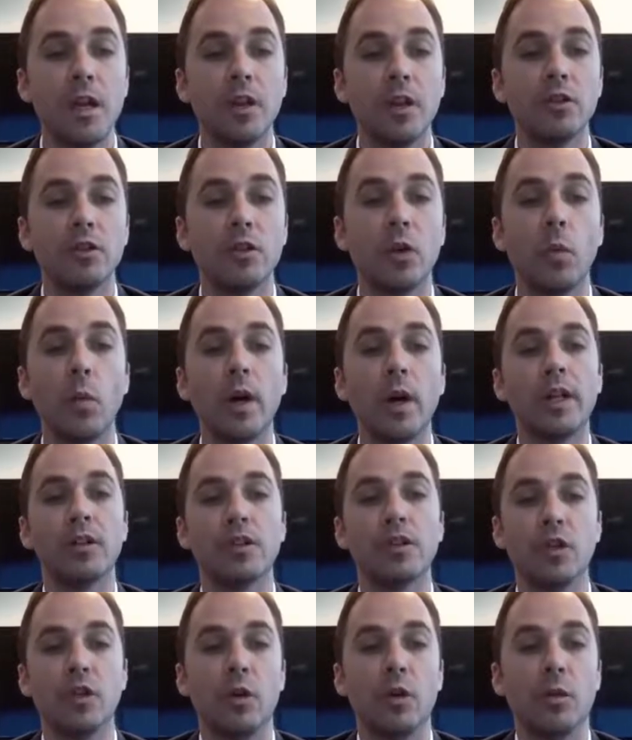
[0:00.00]
So what
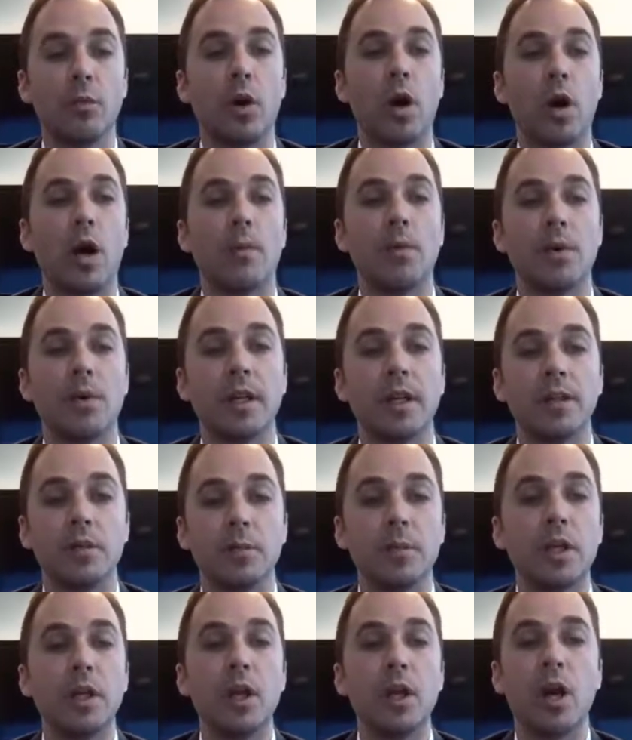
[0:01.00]
is Zoned Properties
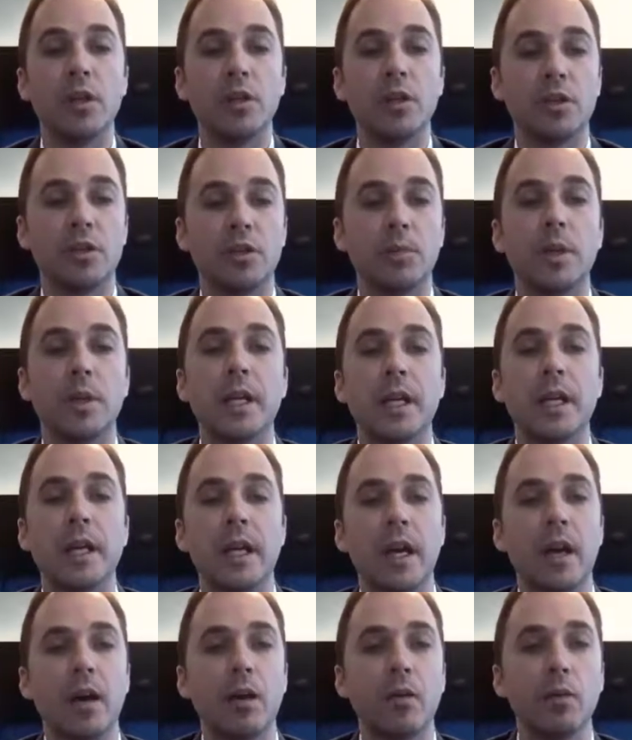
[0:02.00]
beyond just being
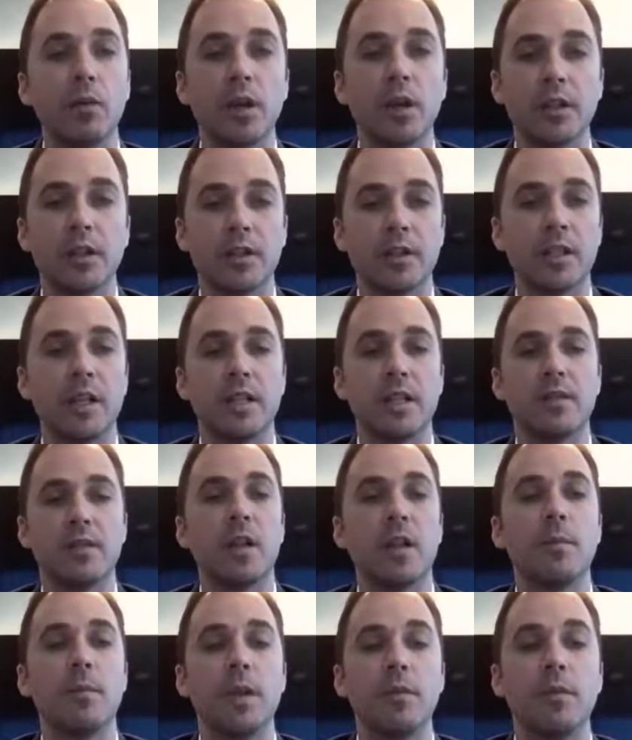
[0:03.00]
a real estate
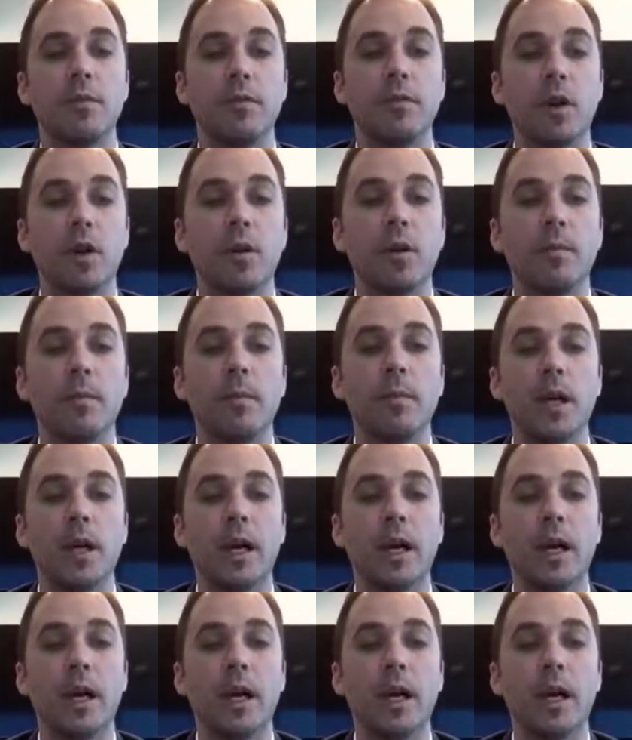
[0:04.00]
development firm?